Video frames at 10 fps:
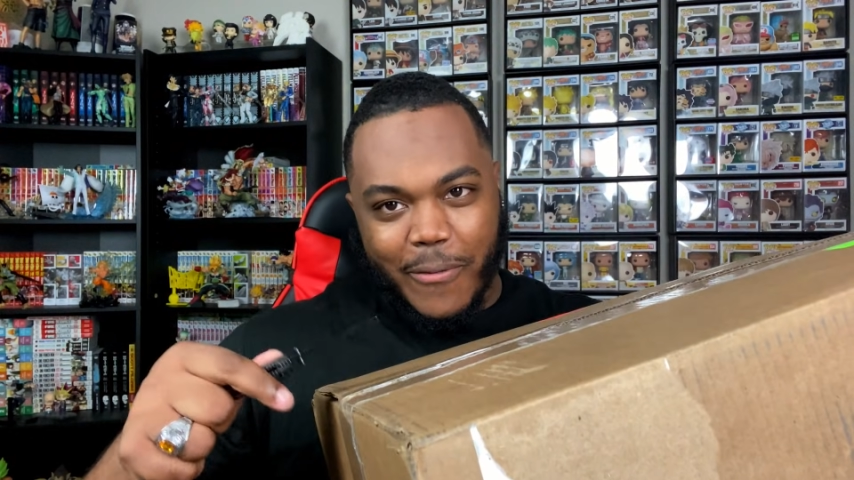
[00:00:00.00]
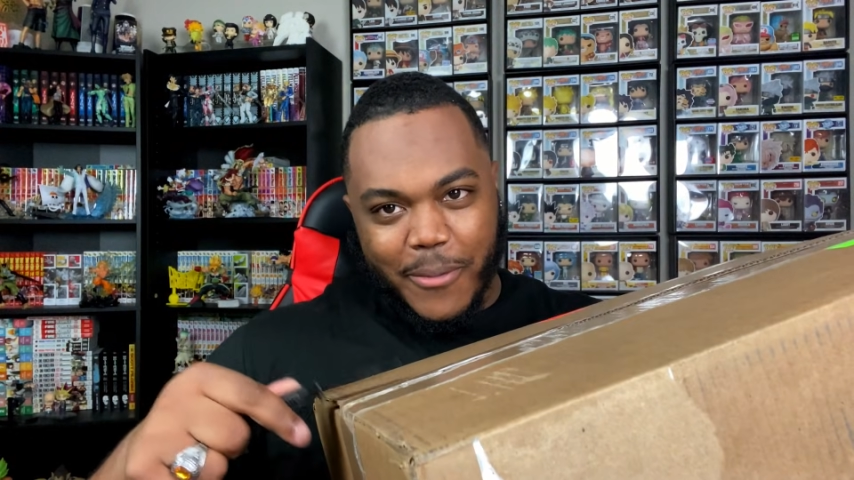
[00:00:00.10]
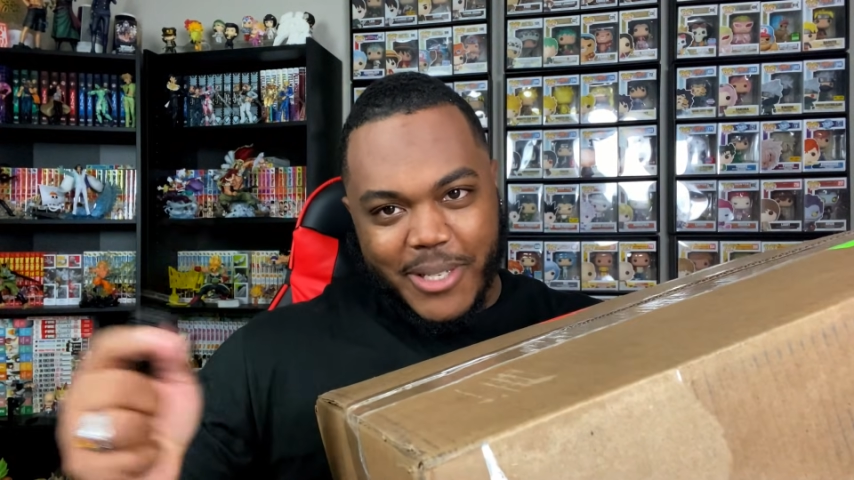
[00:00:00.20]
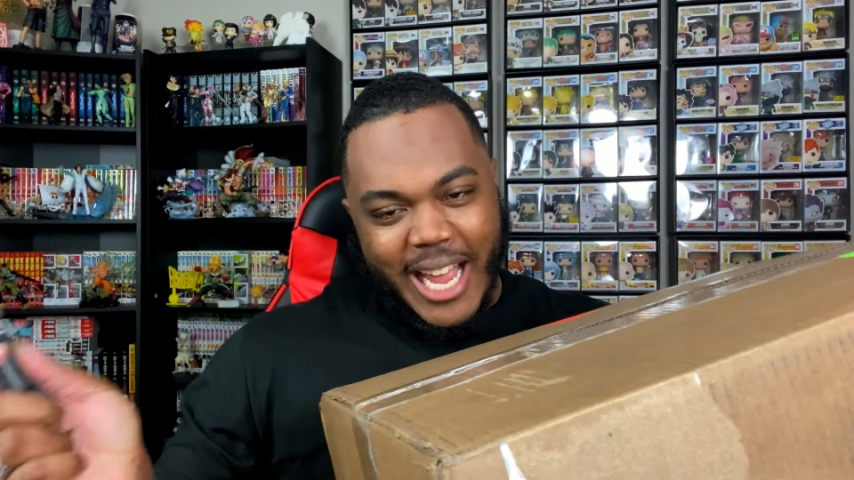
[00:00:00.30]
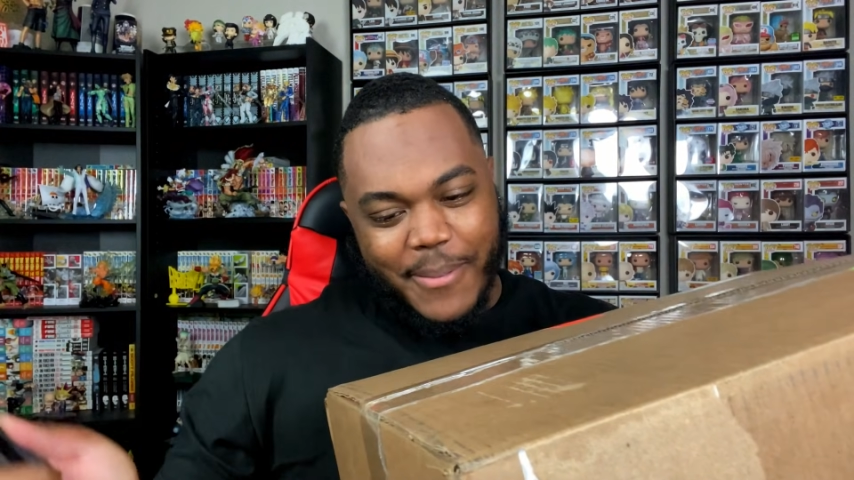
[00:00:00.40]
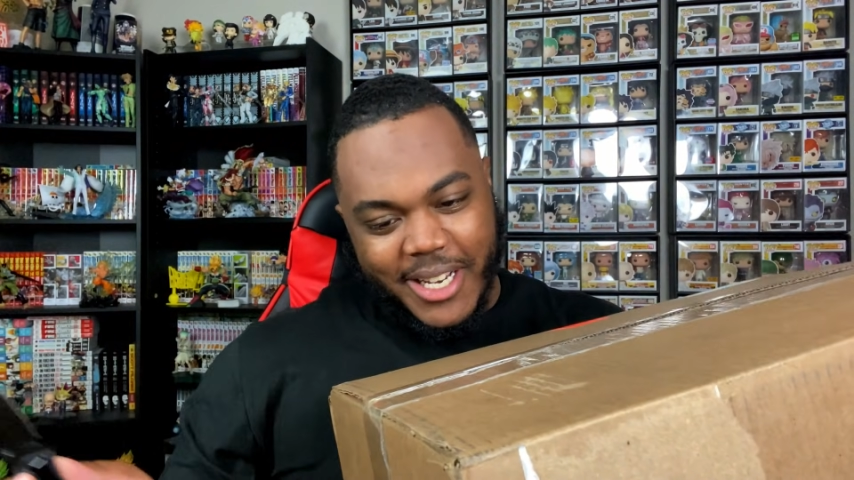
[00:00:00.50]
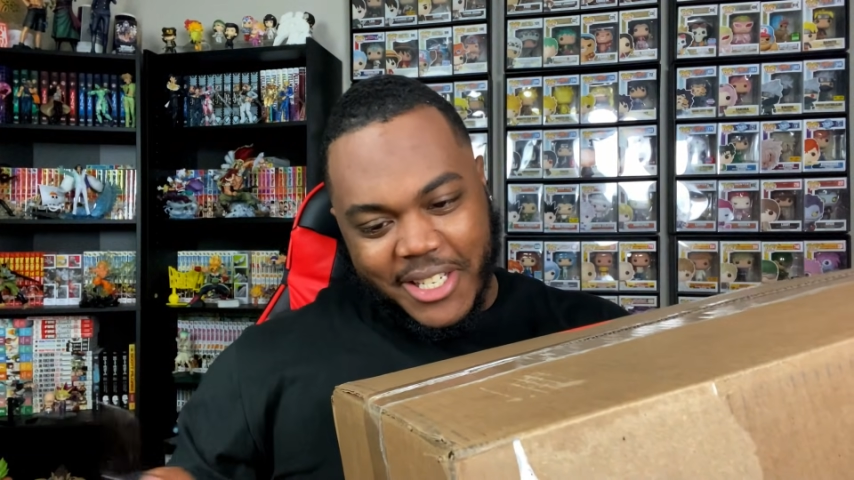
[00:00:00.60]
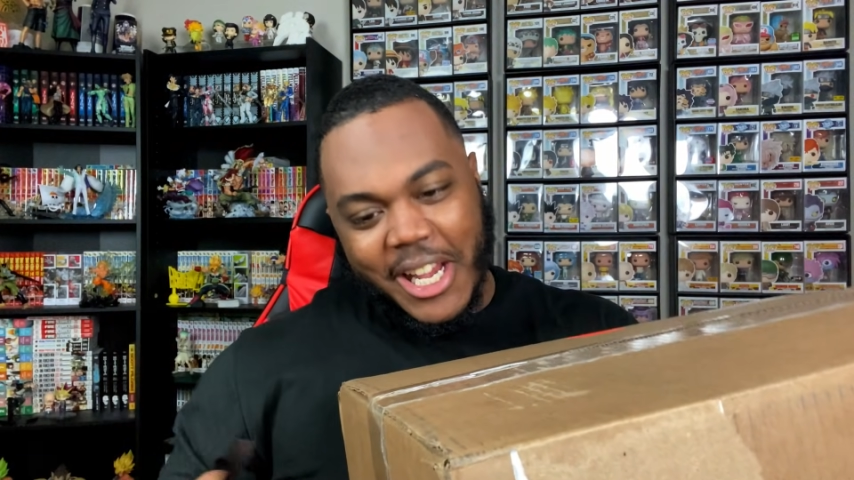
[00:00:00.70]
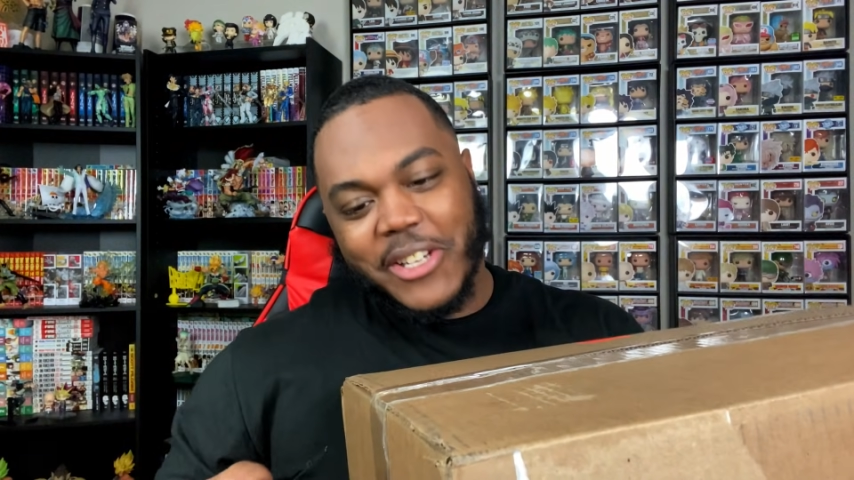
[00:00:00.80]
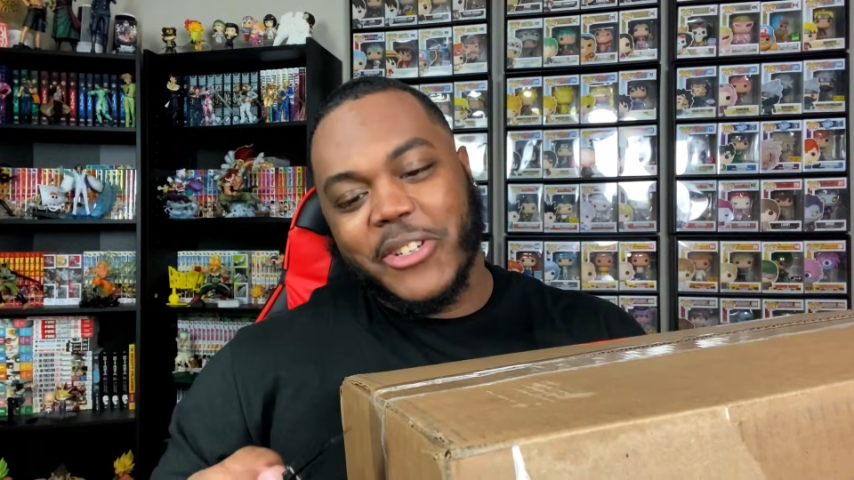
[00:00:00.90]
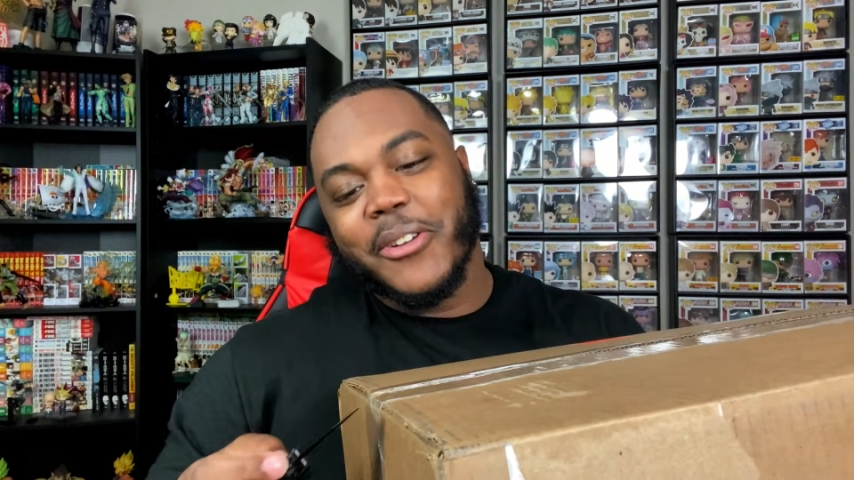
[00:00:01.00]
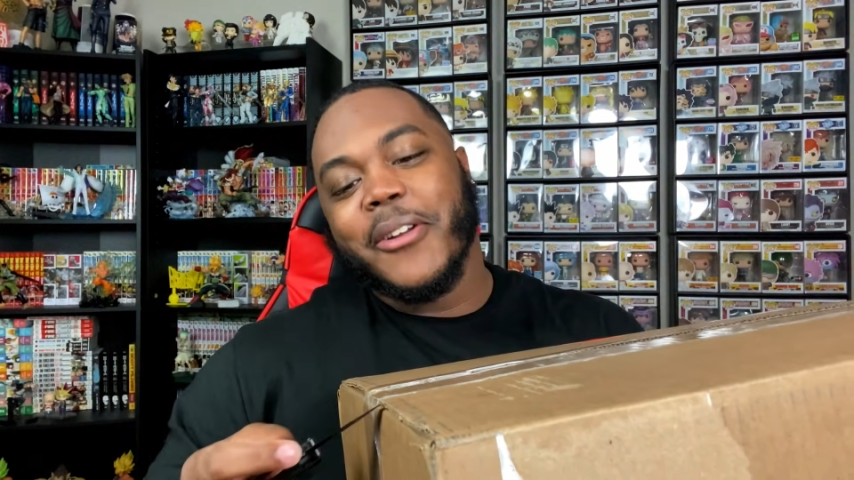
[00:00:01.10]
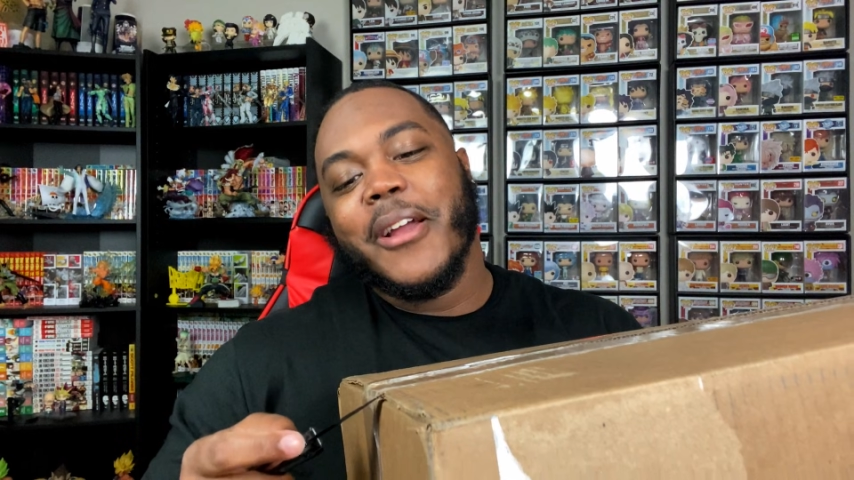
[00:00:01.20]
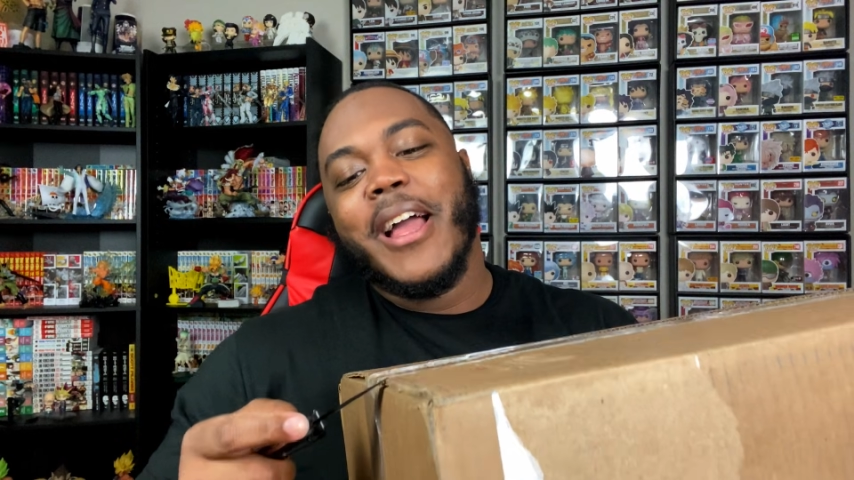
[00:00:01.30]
from Simon & Schuster.